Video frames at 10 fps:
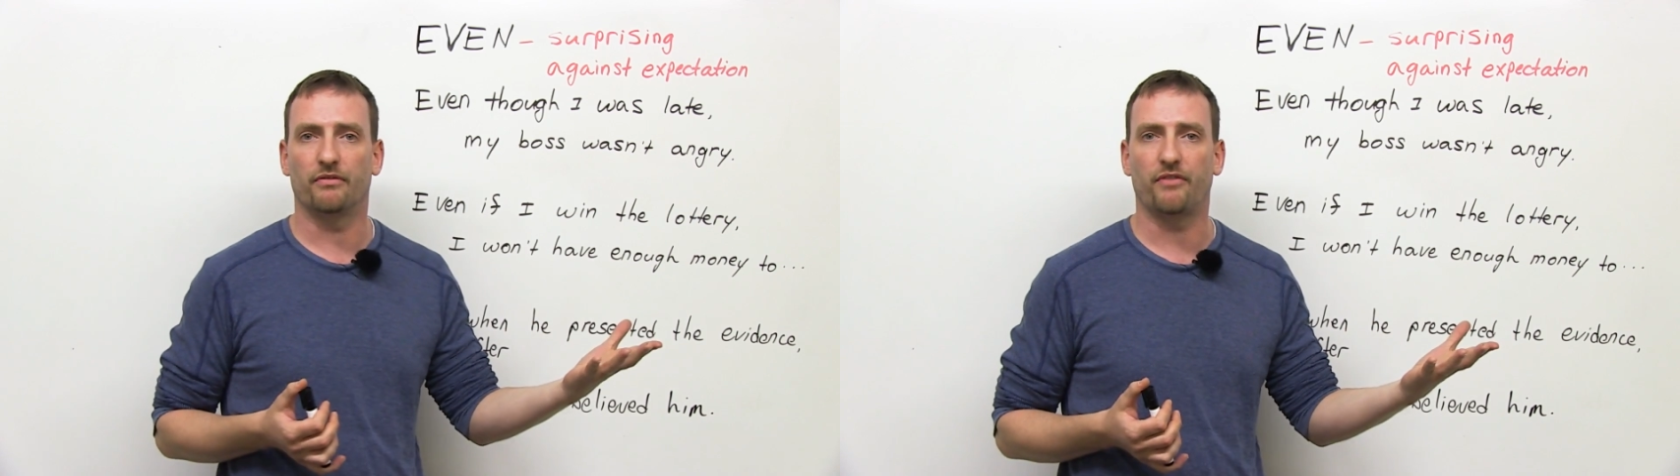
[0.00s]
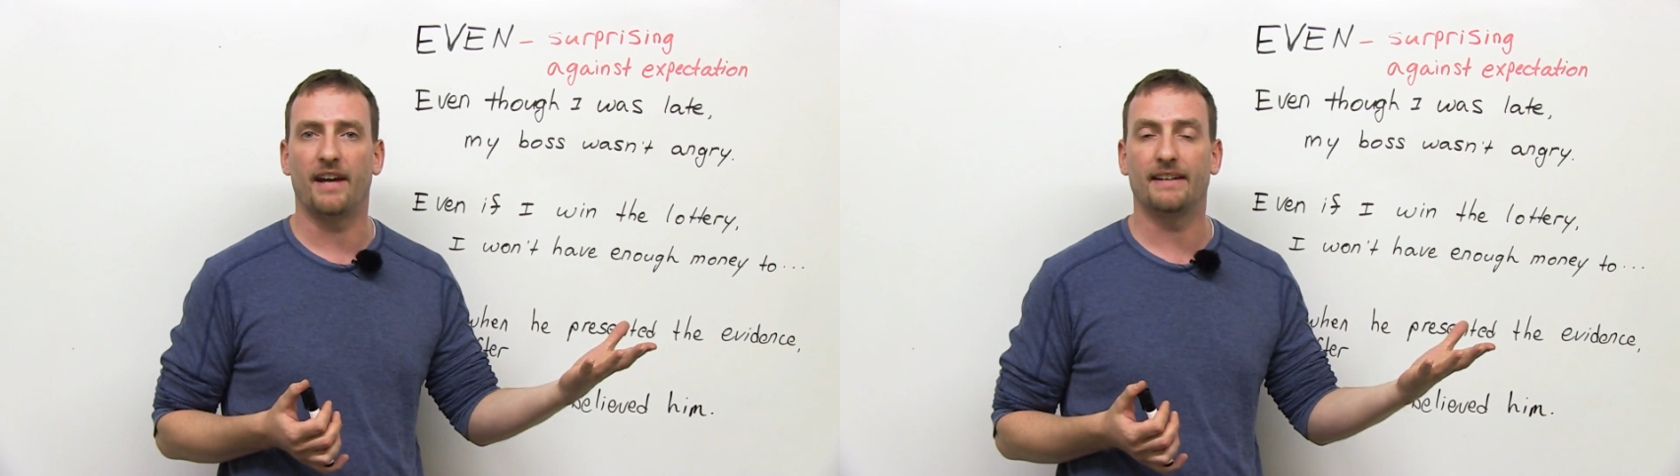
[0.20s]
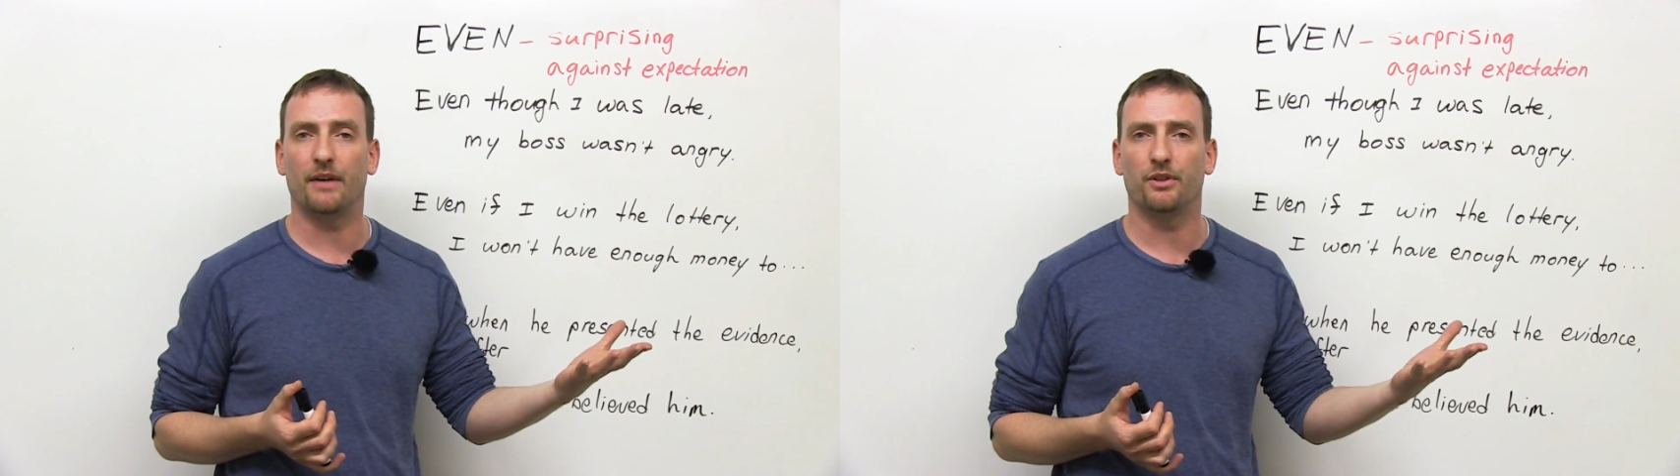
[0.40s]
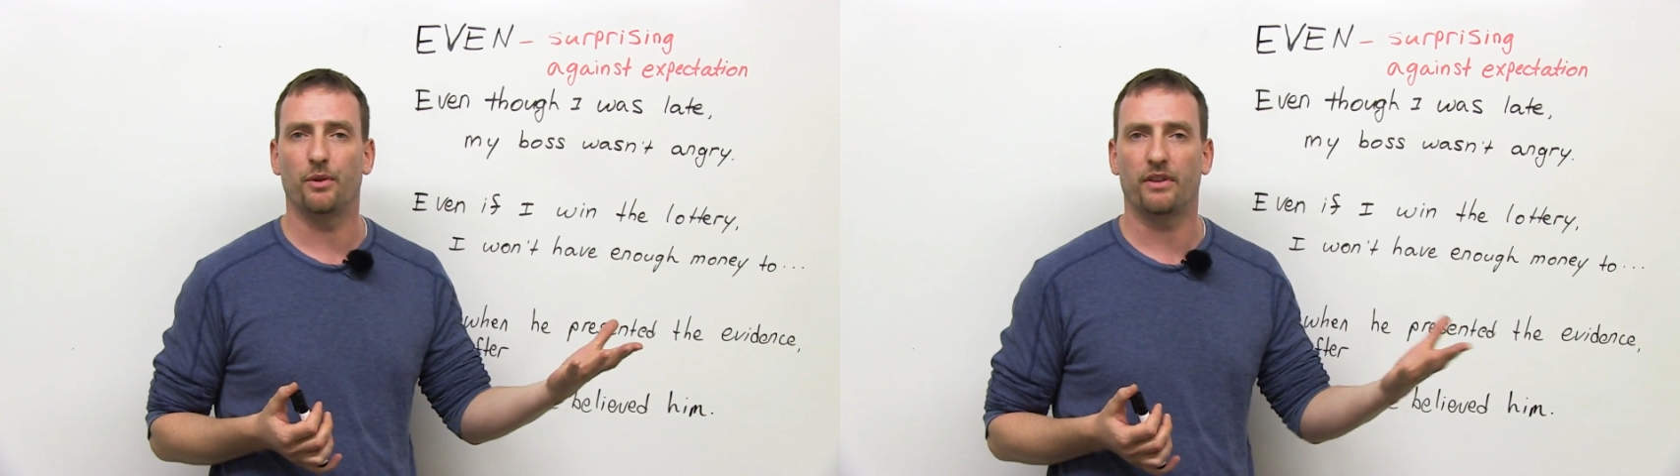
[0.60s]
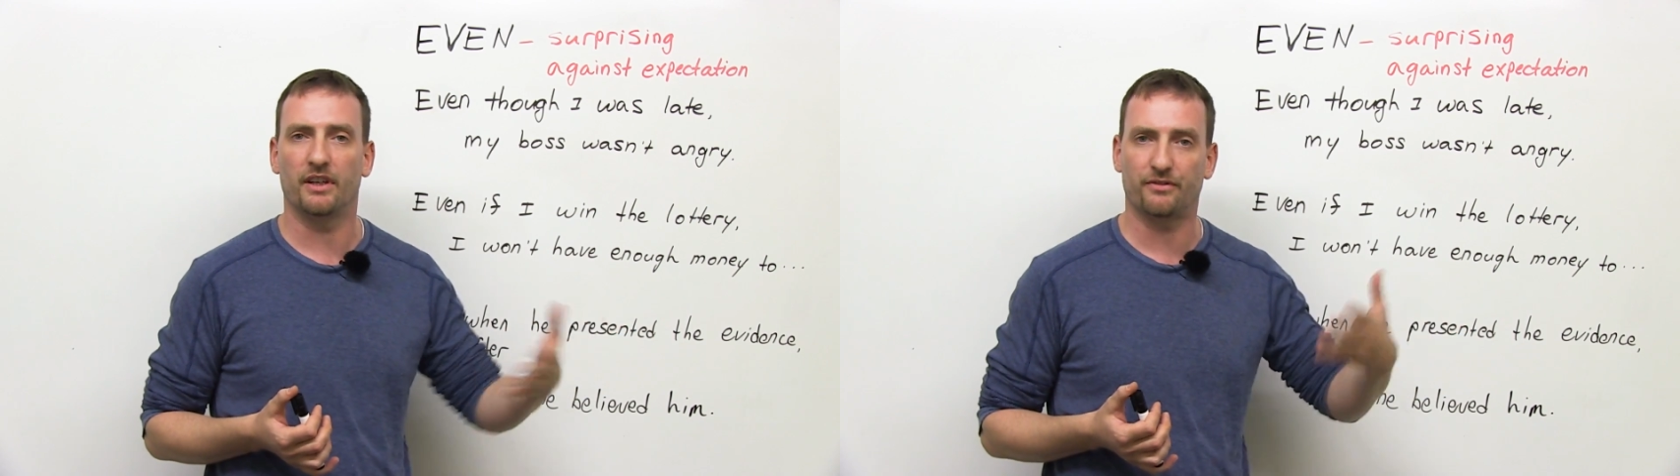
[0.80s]
find out new
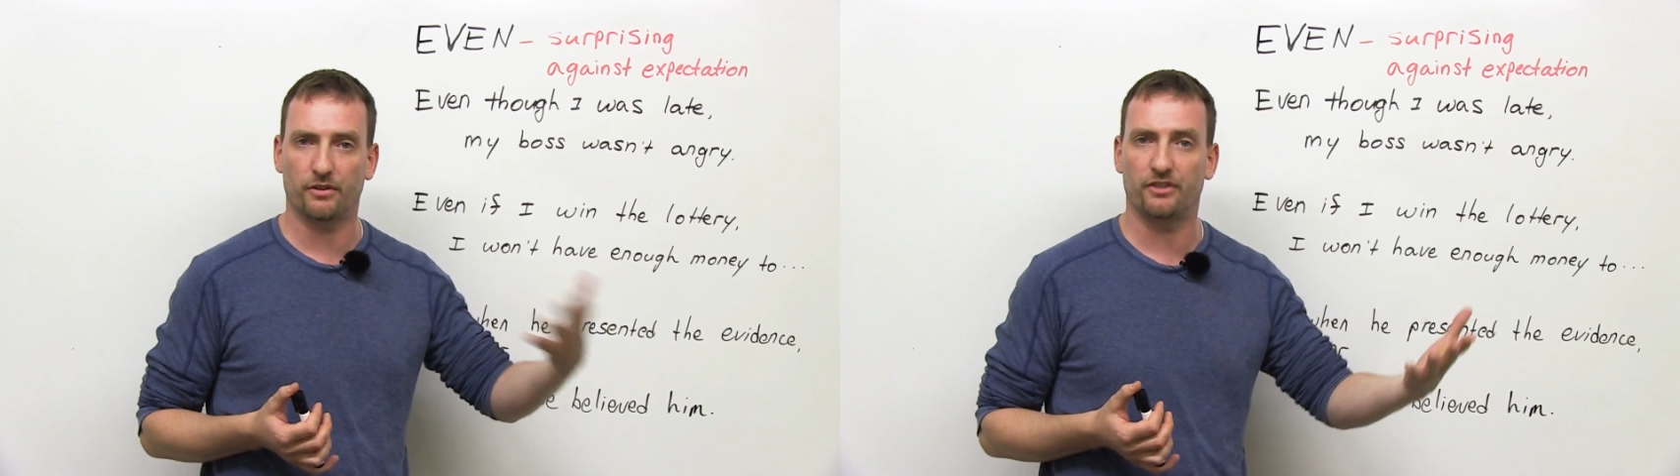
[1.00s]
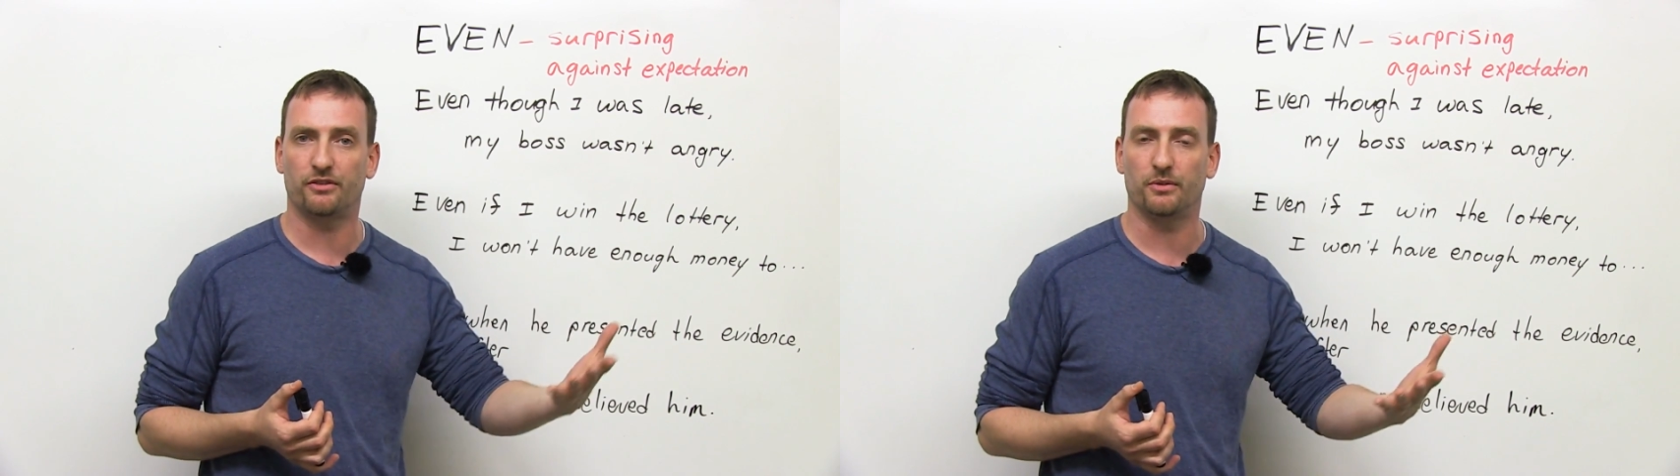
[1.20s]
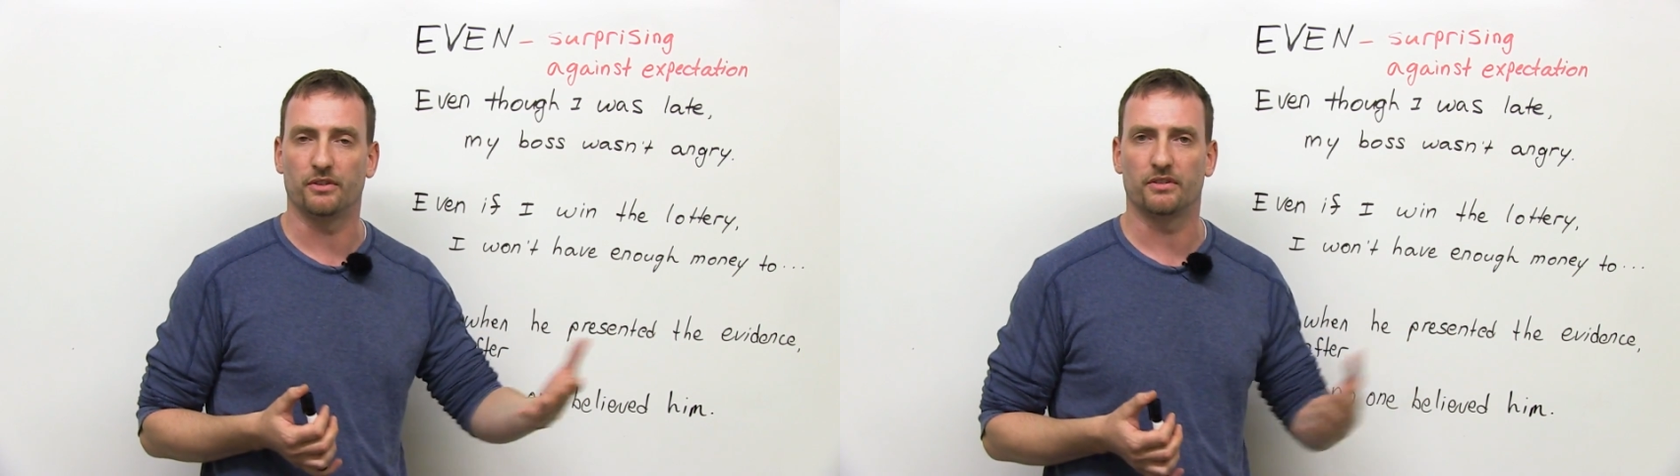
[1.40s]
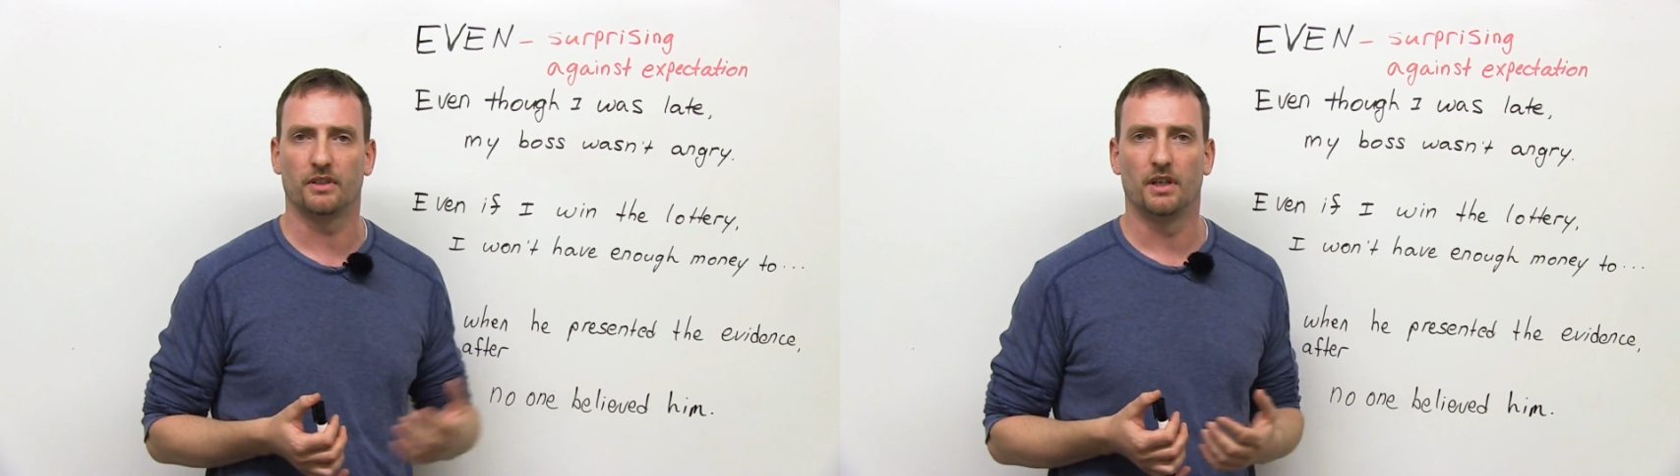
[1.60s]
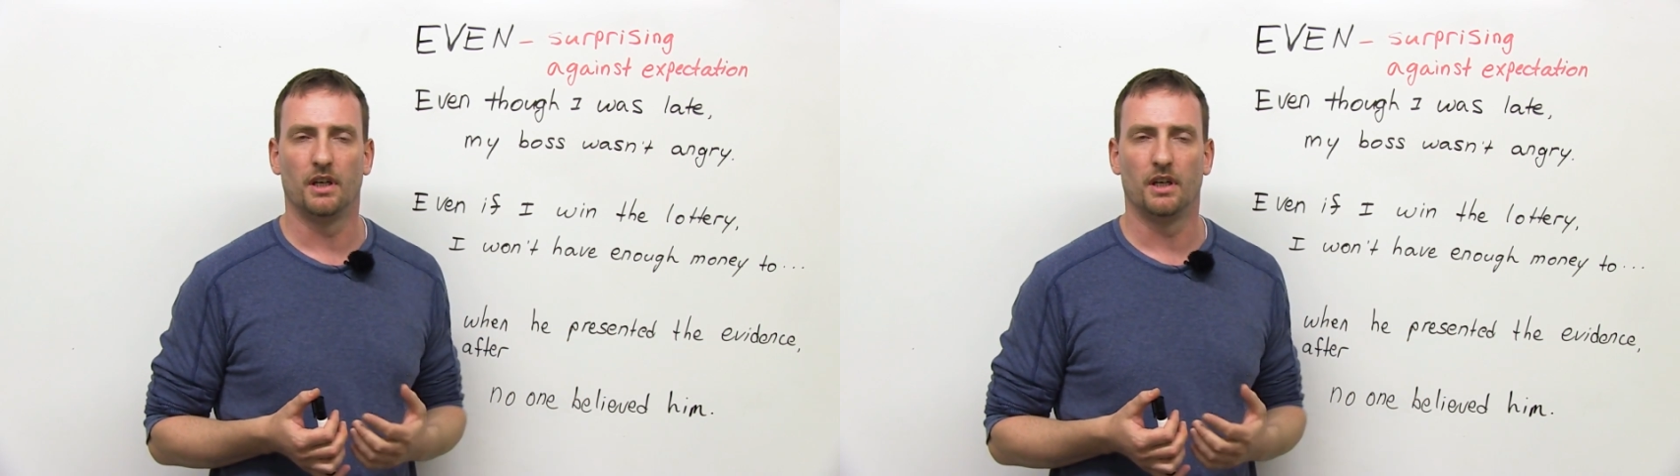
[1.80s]
things for their students.